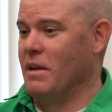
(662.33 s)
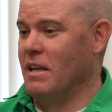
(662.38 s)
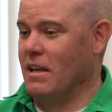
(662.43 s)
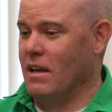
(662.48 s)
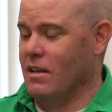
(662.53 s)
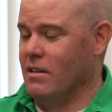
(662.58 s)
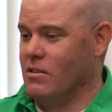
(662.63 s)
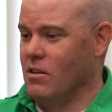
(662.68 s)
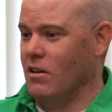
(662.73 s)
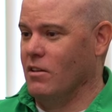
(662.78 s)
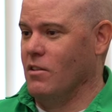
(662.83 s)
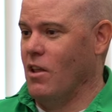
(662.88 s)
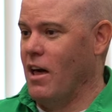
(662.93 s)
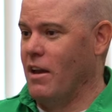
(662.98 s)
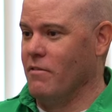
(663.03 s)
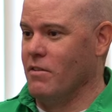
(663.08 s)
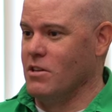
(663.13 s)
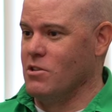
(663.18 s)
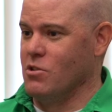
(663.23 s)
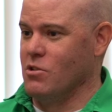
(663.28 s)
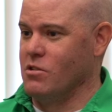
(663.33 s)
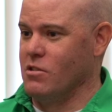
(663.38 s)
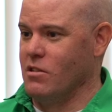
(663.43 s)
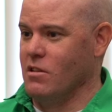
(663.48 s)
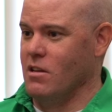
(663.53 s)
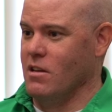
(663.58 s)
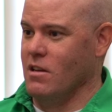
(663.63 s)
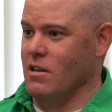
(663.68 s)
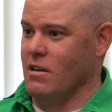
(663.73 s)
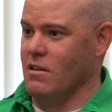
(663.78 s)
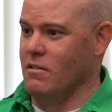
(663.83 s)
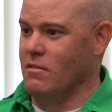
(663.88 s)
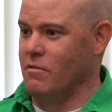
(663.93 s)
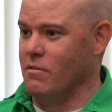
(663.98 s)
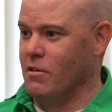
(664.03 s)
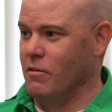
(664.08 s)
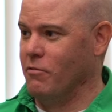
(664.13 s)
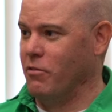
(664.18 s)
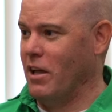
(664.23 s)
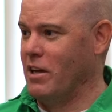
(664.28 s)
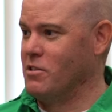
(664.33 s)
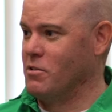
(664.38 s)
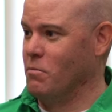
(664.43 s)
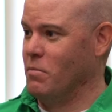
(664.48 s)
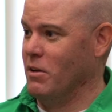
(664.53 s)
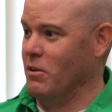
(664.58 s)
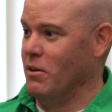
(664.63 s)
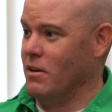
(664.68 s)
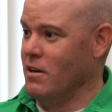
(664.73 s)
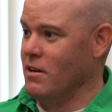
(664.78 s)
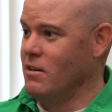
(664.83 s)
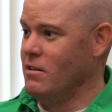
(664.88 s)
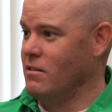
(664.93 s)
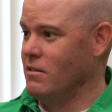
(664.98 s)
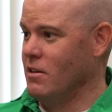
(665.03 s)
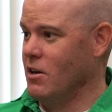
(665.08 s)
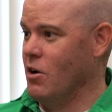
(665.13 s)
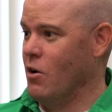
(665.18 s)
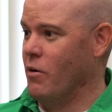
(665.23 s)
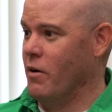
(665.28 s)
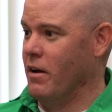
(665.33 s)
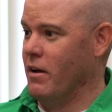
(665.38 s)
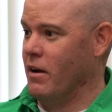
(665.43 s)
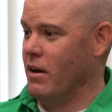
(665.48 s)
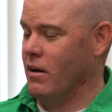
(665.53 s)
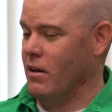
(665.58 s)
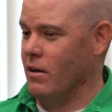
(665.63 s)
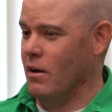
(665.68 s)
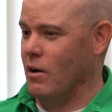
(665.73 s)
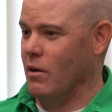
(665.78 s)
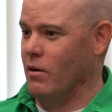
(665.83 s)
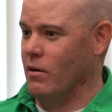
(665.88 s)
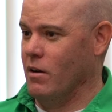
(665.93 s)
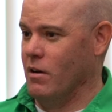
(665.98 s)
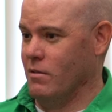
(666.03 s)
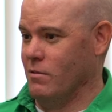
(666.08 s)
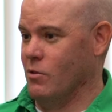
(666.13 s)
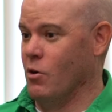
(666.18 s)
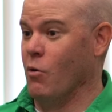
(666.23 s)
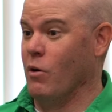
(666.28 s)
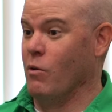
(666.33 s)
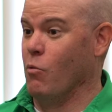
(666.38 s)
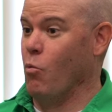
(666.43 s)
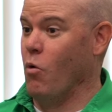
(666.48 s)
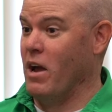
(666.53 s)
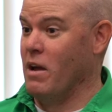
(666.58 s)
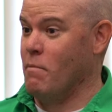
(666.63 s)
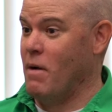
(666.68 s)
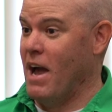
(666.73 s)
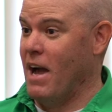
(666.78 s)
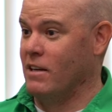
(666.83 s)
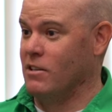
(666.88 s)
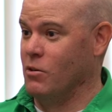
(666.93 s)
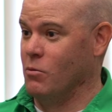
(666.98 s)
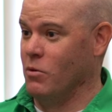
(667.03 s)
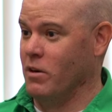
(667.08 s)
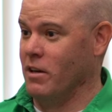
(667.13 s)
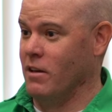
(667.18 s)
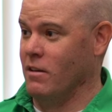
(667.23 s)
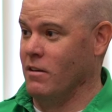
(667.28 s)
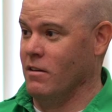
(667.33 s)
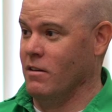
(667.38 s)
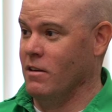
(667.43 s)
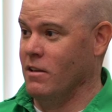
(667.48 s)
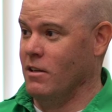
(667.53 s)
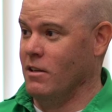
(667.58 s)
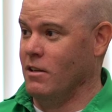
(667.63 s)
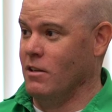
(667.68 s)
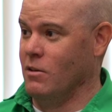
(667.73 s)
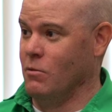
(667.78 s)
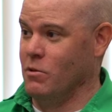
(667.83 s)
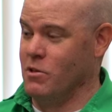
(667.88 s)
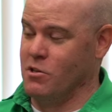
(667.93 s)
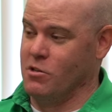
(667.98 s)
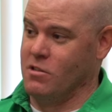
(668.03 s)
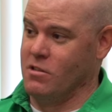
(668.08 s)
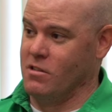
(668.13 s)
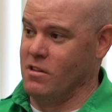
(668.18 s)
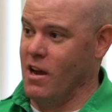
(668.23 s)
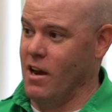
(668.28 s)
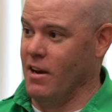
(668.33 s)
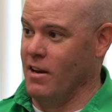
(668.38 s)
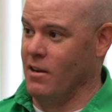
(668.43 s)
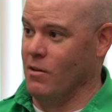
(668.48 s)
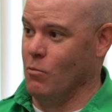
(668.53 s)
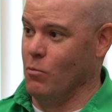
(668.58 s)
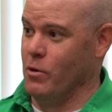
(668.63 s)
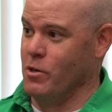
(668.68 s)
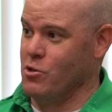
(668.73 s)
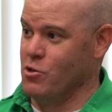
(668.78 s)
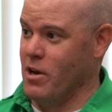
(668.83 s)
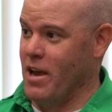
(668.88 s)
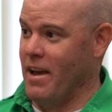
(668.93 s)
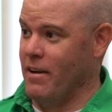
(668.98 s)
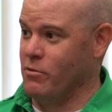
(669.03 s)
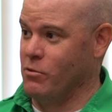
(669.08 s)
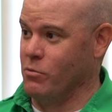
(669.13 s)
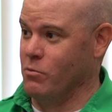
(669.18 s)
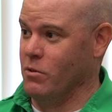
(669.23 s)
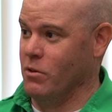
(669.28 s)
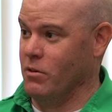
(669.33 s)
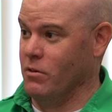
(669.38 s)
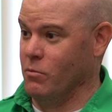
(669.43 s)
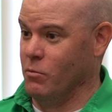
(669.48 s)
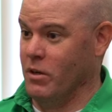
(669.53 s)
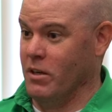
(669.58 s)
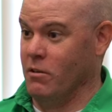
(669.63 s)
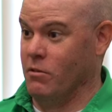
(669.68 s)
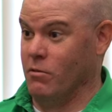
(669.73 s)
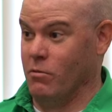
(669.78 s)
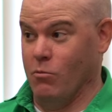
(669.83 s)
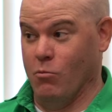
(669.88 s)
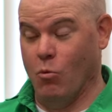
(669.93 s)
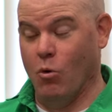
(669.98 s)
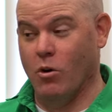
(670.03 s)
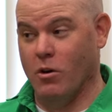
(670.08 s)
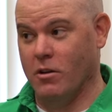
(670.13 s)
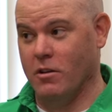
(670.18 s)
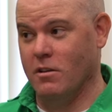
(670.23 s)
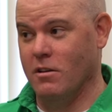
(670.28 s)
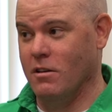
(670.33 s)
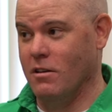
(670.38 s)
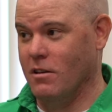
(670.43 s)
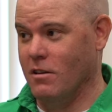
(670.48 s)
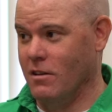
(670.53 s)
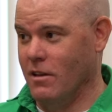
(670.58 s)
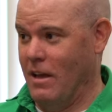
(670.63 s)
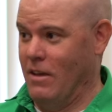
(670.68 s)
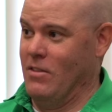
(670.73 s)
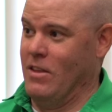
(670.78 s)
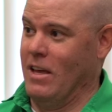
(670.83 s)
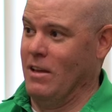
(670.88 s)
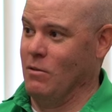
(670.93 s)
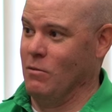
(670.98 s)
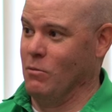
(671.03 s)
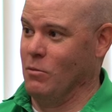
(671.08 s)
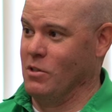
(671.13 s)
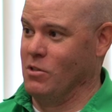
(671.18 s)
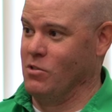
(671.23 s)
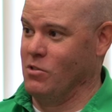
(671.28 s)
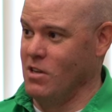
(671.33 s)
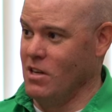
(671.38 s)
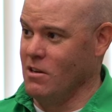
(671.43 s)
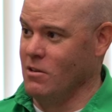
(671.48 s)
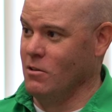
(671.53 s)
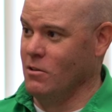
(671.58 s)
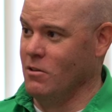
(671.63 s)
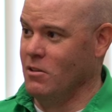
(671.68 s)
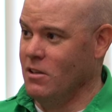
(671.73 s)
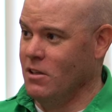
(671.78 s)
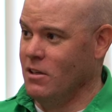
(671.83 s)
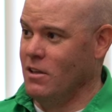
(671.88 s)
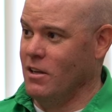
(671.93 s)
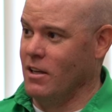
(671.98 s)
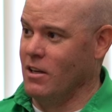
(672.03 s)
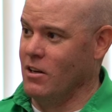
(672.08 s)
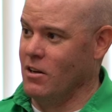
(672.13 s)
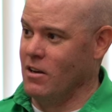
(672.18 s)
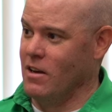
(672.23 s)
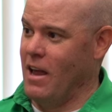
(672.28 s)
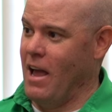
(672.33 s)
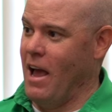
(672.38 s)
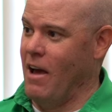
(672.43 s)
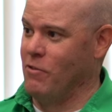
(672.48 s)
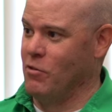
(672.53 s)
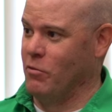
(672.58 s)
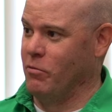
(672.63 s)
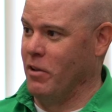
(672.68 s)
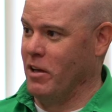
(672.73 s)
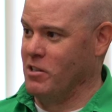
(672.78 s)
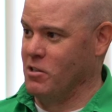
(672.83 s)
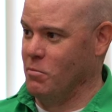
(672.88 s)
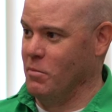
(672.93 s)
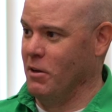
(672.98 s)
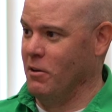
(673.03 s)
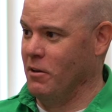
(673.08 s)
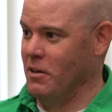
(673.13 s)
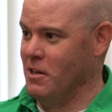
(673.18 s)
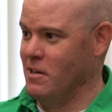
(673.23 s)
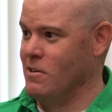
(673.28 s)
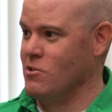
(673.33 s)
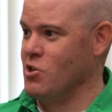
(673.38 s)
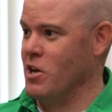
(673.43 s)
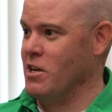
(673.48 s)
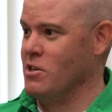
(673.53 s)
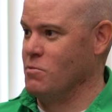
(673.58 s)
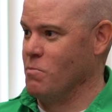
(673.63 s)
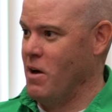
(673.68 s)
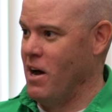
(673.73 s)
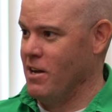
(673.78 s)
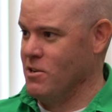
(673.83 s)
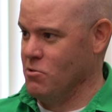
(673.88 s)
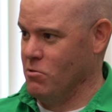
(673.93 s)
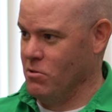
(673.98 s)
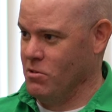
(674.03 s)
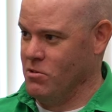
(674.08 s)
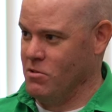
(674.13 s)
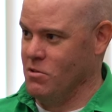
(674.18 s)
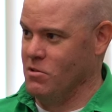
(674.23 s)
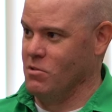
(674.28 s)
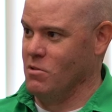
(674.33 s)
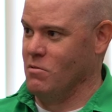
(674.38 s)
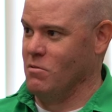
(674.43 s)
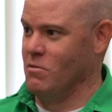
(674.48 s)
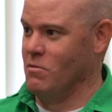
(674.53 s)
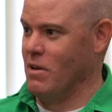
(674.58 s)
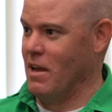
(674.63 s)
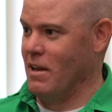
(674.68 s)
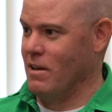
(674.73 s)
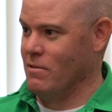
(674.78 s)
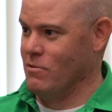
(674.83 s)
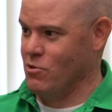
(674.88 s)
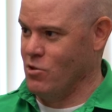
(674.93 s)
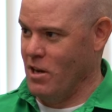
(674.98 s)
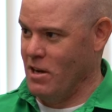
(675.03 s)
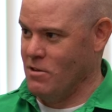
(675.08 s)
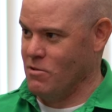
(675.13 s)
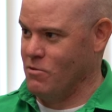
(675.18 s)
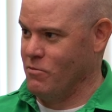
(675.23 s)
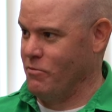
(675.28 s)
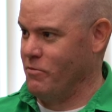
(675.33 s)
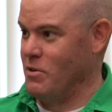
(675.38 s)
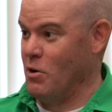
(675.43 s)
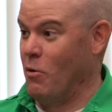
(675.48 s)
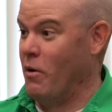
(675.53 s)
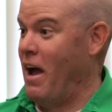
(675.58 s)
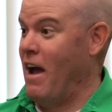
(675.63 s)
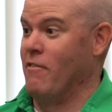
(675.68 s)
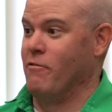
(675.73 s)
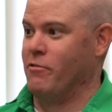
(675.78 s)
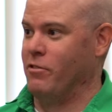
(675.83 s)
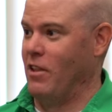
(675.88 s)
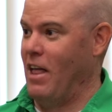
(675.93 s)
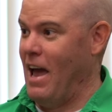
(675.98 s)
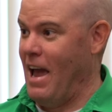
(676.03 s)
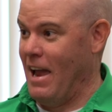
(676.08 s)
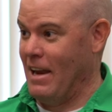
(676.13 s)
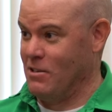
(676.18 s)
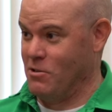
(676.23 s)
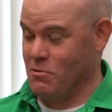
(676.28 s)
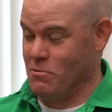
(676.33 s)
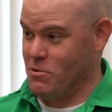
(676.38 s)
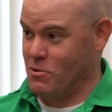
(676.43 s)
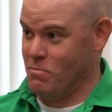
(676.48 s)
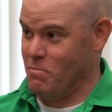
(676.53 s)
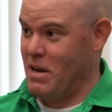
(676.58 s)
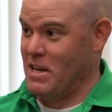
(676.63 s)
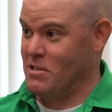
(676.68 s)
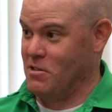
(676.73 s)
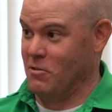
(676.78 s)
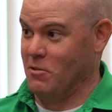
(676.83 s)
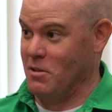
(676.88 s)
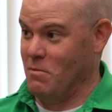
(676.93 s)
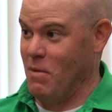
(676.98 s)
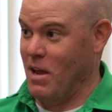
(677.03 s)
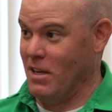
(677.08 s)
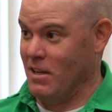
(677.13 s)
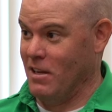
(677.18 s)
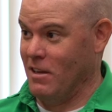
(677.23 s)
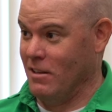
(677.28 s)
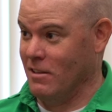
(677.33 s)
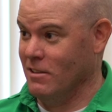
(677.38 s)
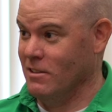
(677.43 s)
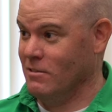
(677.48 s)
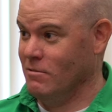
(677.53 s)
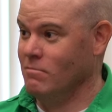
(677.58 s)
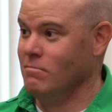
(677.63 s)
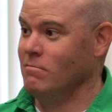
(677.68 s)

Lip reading: mean, a lot of it's just the flexibility, you know, going way back to when you were just designing wood shafts with wood and then with steel, and you didn't have the flexibility to change moduluses and change, you know, have flags or just basically making